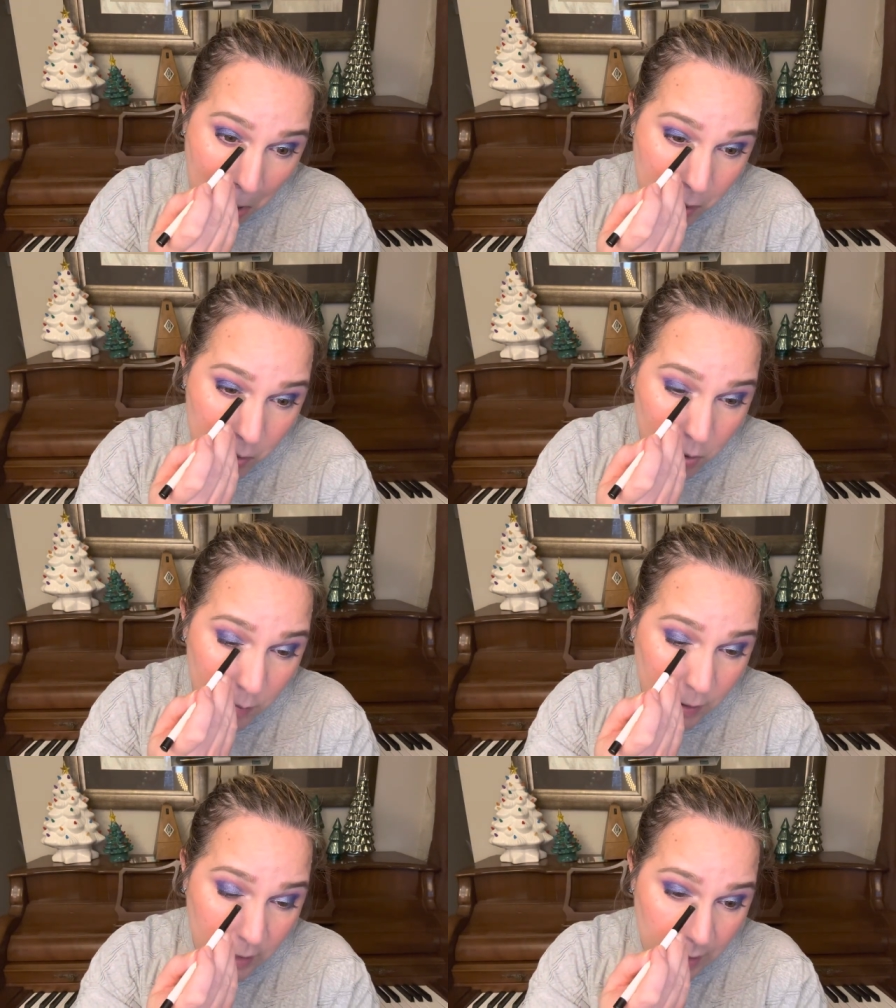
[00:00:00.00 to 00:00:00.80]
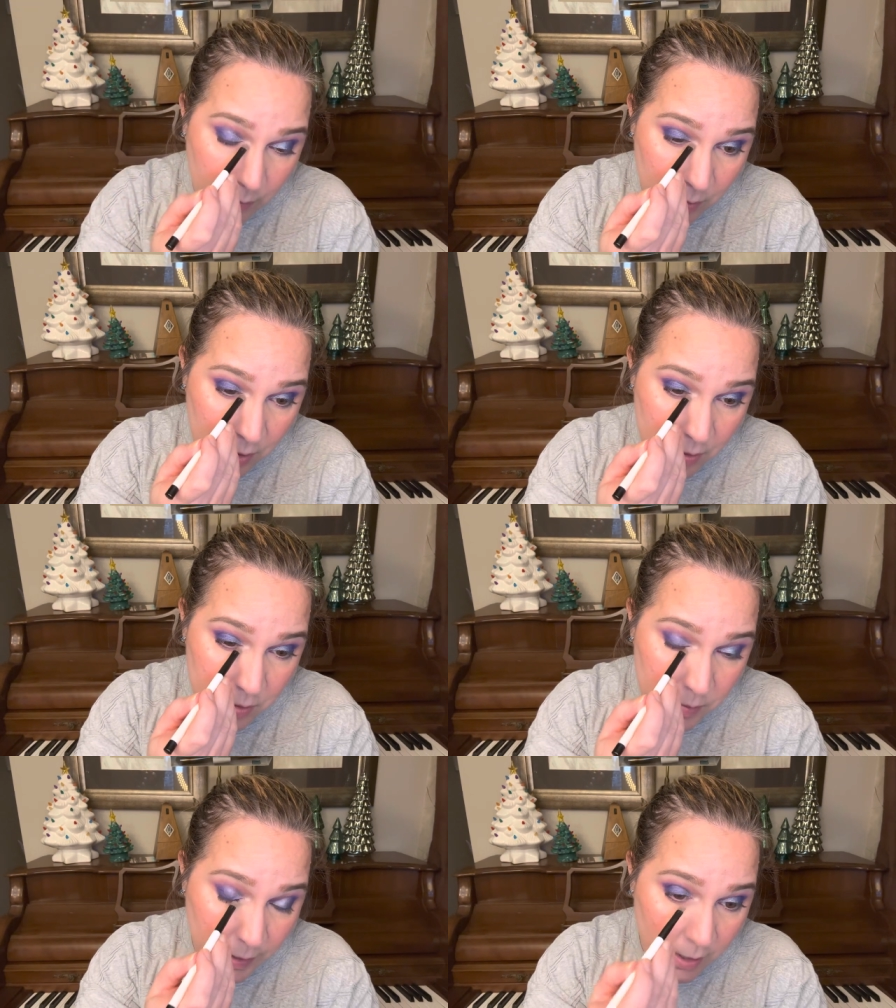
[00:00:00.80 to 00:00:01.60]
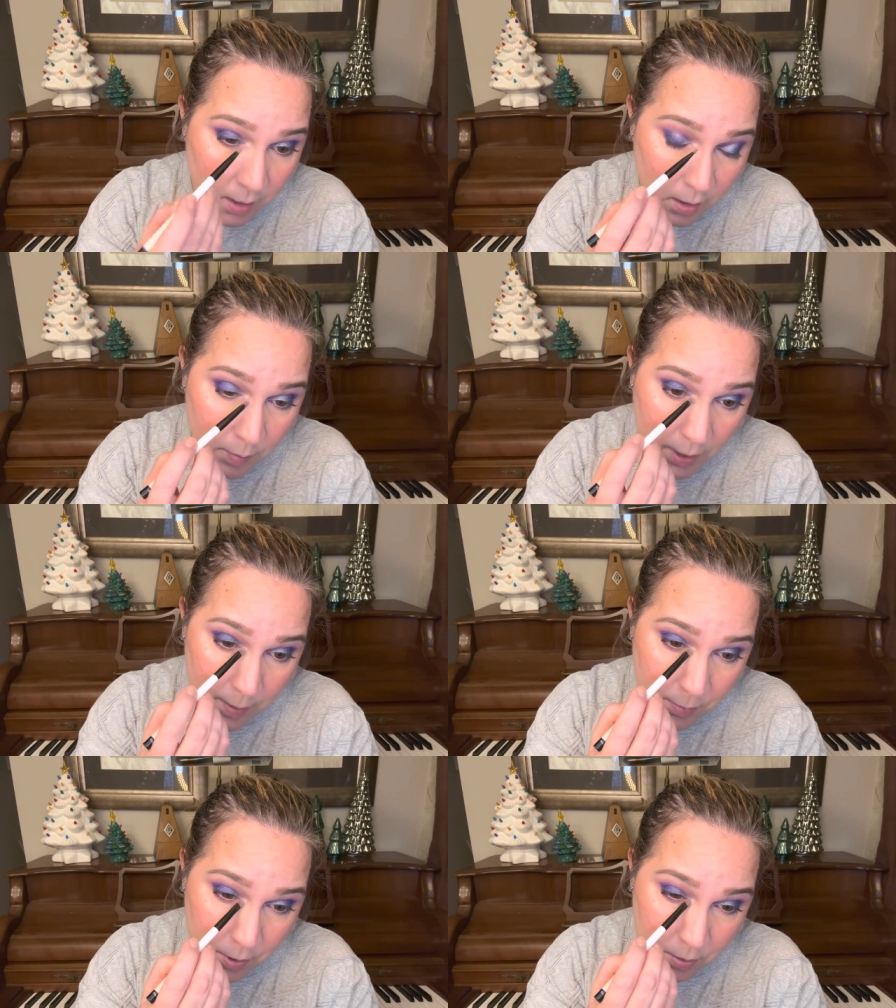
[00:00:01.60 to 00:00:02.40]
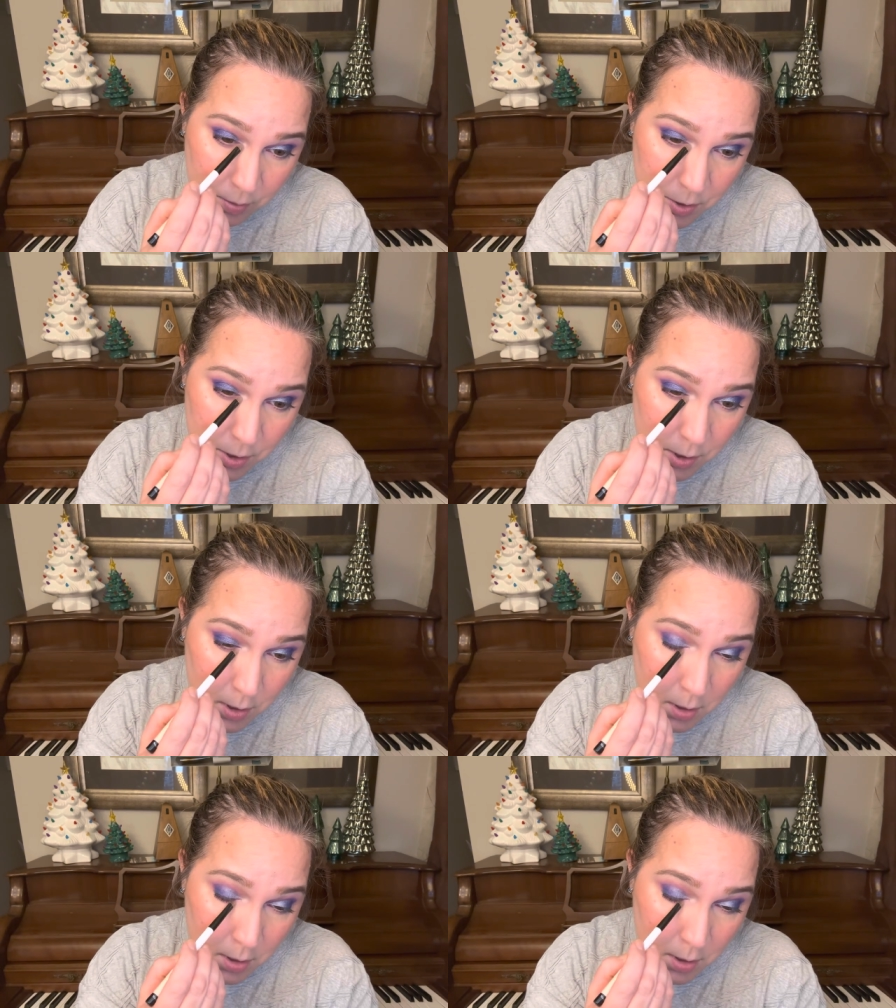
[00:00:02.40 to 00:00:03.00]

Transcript: Normally, I would use my ColourPop Couche,